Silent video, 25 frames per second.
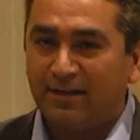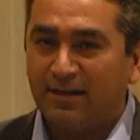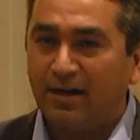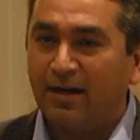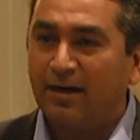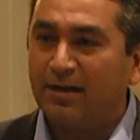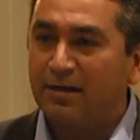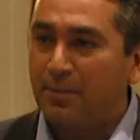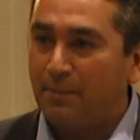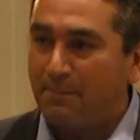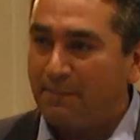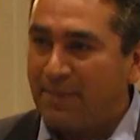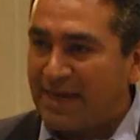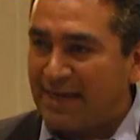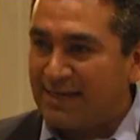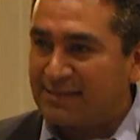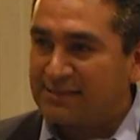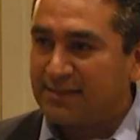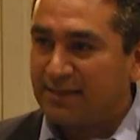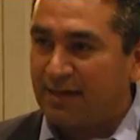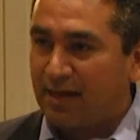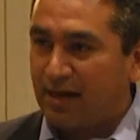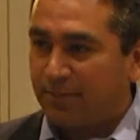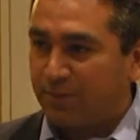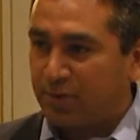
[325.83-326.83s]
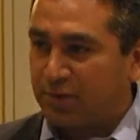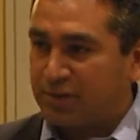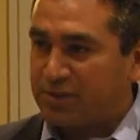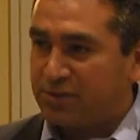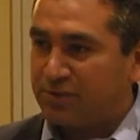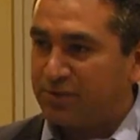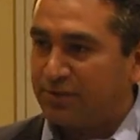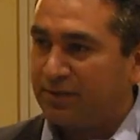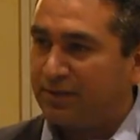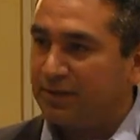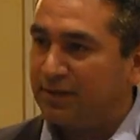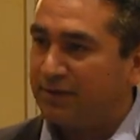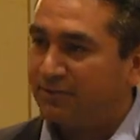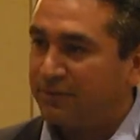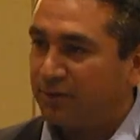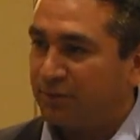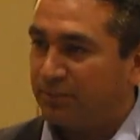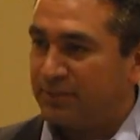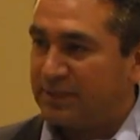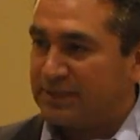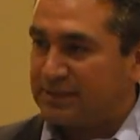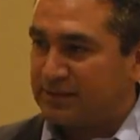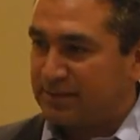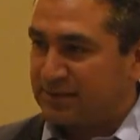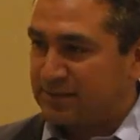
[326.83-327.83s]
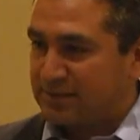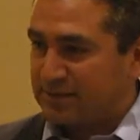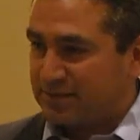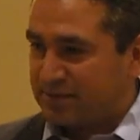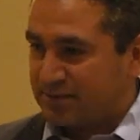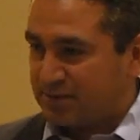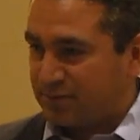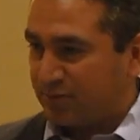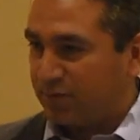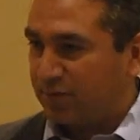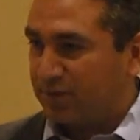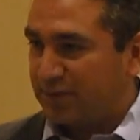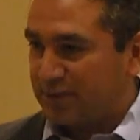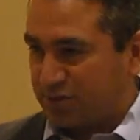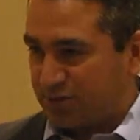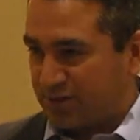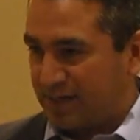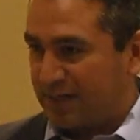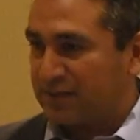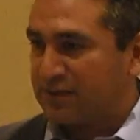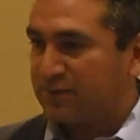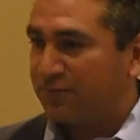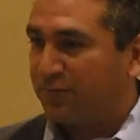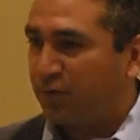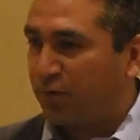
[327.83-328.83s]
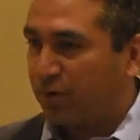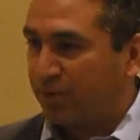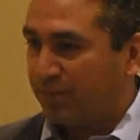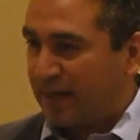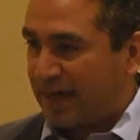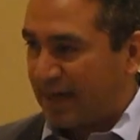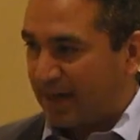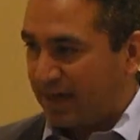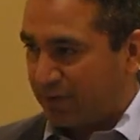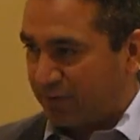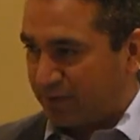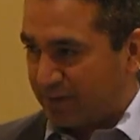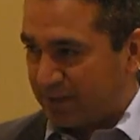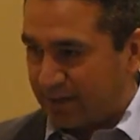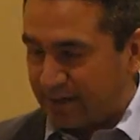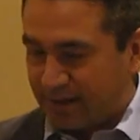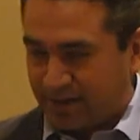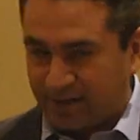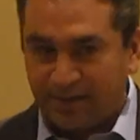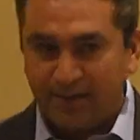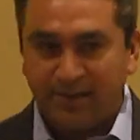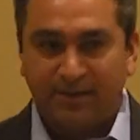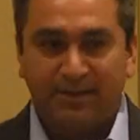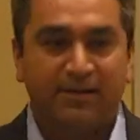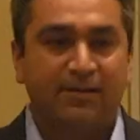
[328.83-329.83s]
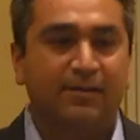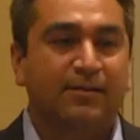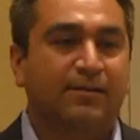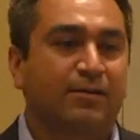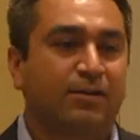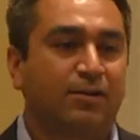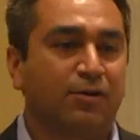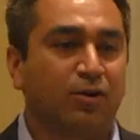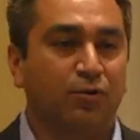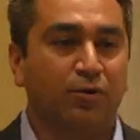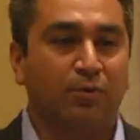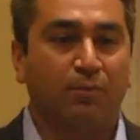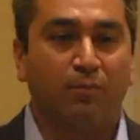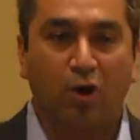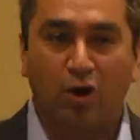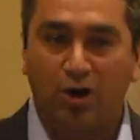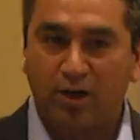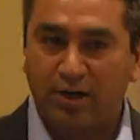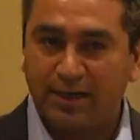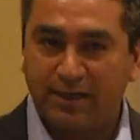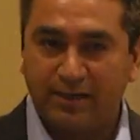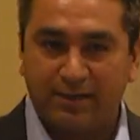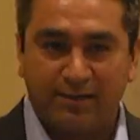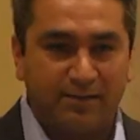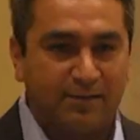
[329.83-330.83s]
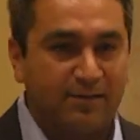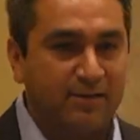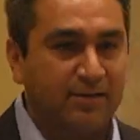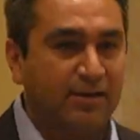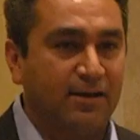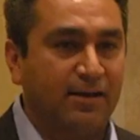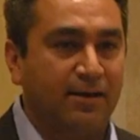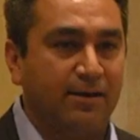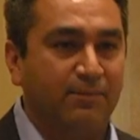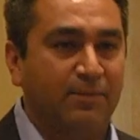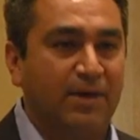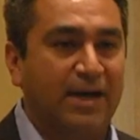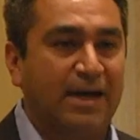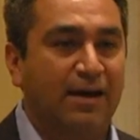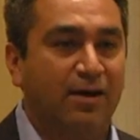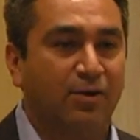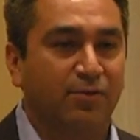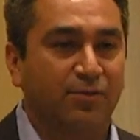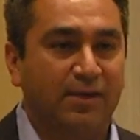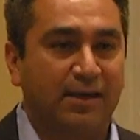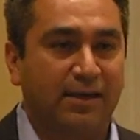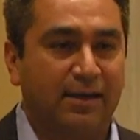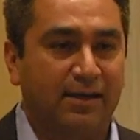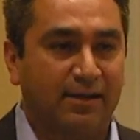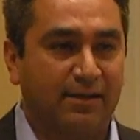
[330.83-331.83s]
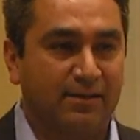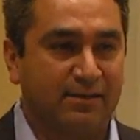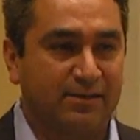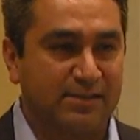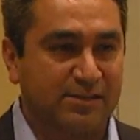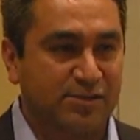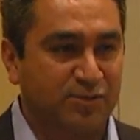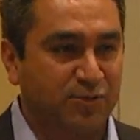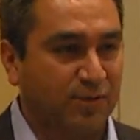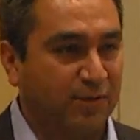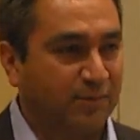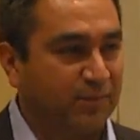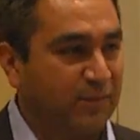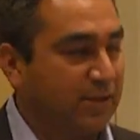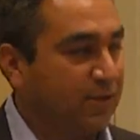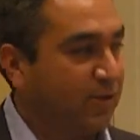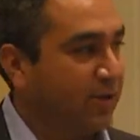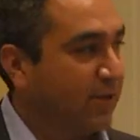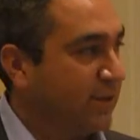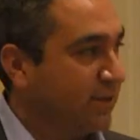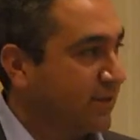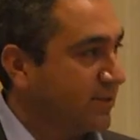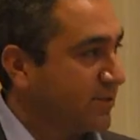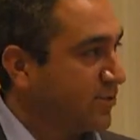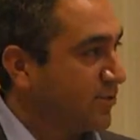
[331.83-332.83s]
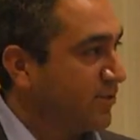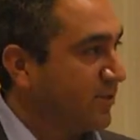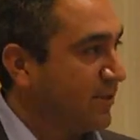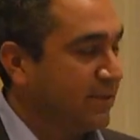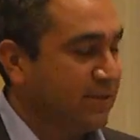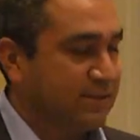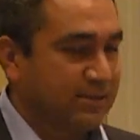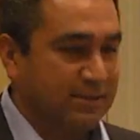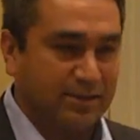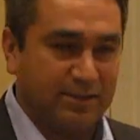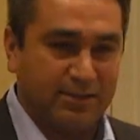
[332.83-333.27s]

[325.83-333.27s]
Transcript: an amazing opportunity for businesses to really transform how they go to market, how they disrupt their industries,